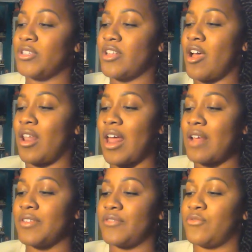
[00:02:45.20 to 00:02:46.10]
a lot
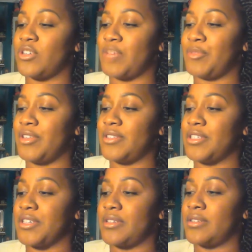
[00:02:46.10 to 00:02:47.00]
of the For Dummies
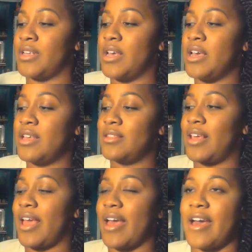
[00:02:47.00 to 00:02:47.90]
series,
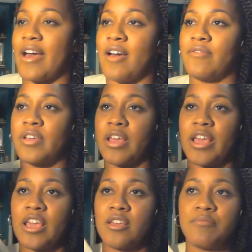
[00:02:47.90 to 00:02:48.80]
they have
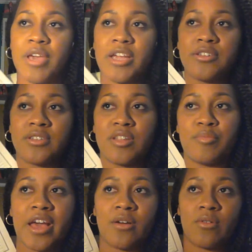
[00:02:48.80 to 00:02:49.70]
a pages in the
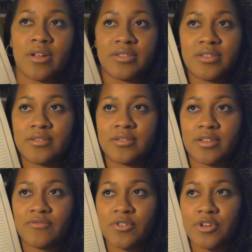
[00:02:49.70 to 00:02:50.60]
back where it says
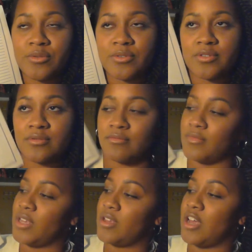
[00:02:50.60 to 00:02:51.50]
for notes.
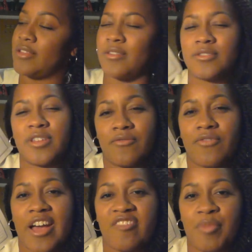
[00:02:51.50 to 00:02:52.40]
I think there's like
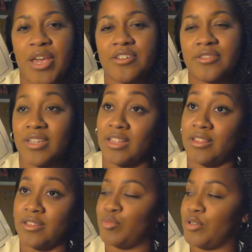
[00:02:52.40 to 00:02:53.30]
5 pages in
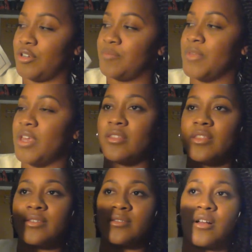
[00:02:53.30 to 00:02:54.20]
this book.
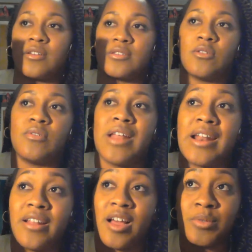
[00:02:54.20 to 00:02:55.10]
This is also not
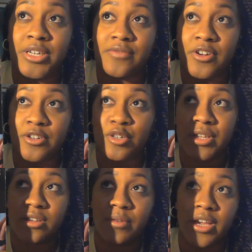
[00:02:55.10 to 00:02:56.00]
an updated version, by
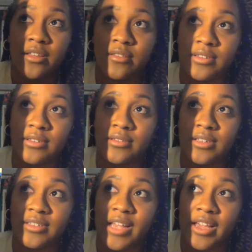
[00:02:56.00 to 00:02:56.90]
the way. This is a
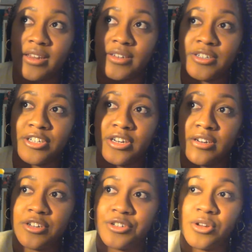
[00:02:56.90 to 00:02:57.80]
second edition.
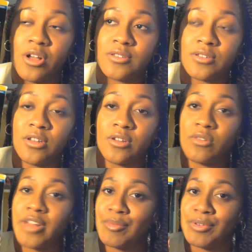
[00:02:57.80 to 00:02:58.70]
You should also look on
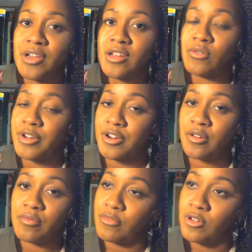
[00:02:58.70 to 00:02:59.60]
Amazon or your
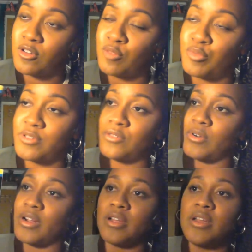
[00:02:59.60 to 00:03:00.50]
local bookstore